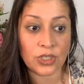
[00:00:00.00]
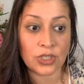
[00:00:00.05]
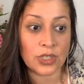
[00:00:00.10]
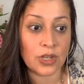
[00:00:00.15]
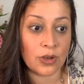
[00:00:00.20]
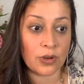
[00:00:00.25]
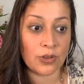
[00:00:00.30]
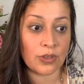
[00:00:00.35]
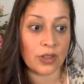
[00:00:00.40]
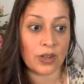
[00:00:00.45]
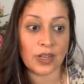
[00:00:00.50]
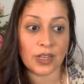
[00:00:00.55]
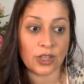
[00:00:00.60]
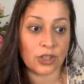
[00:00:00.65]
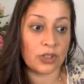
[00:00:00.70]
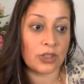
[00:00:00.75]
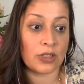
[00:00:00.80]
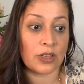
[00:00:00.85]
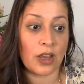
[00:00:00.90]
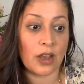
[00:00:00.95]
Just know that
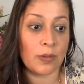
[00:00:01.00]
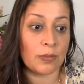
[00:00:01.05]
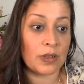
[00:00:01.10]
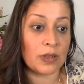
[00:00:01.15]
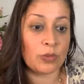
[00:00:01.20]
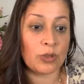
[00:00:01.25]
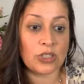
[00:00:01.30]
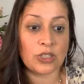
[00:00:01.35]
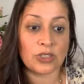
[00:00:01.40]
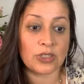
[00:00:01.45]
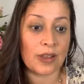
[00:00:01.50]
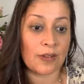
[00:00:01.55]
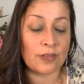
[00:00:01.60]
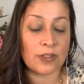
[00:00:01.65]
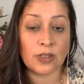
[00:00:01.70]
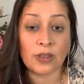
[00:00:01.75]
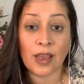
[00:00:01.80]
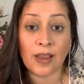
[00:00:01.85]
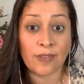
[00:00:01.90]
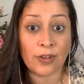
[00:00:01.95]
it could come and we just
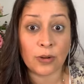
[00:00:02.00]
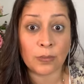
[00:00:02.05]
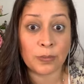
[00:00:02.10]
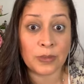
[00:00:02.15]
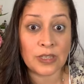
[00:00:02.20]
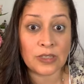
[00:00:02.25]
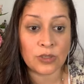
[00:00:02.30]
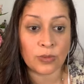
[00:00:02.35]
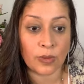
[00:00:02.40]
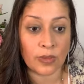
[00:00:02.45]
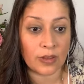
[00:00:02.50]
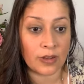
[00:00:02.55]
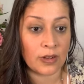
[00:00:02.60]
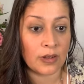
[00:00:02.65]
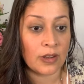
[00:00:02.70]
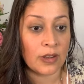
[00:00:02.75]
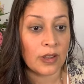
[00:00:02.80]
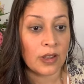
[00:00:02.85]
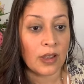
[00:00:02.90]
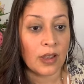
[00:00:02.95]
have to have our peace with
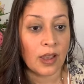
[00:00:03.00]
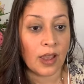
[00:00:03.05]
it